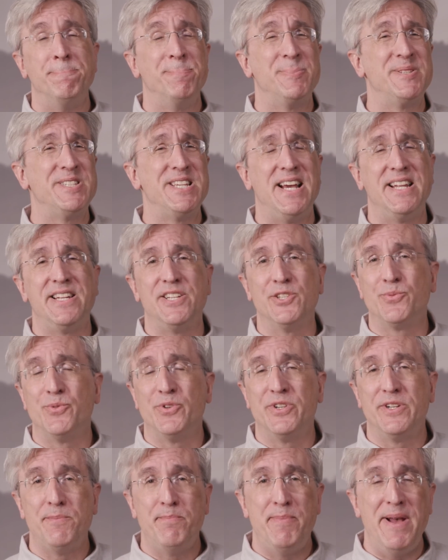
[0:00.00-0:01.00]
Scientists
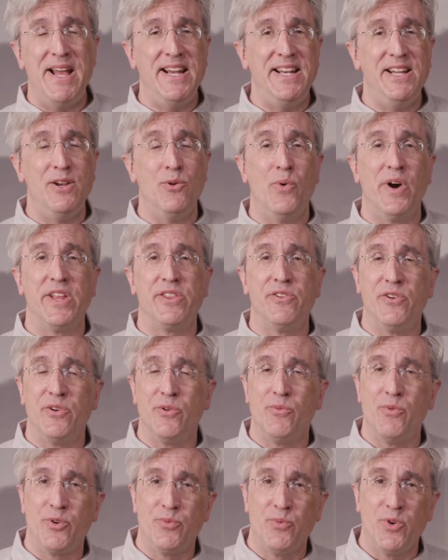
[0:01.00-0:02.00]
were debating whether it
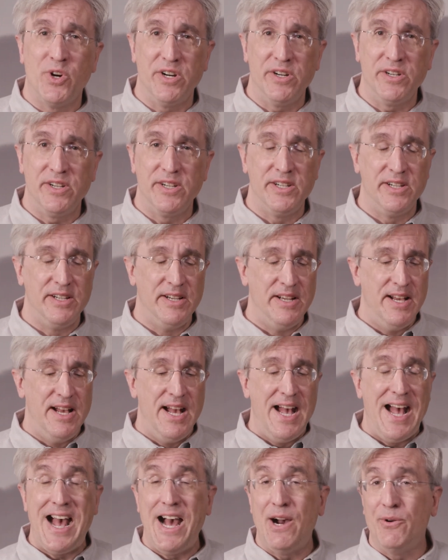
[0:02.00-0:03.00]
would work,
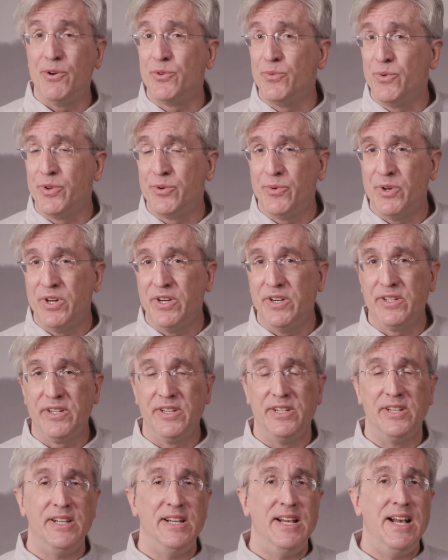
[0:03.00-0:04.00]
how it would
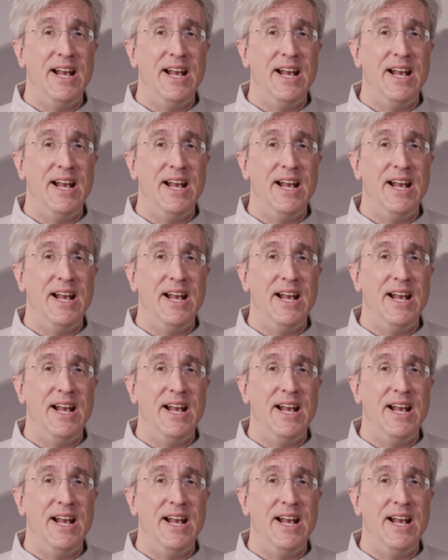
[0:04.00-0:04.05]
work,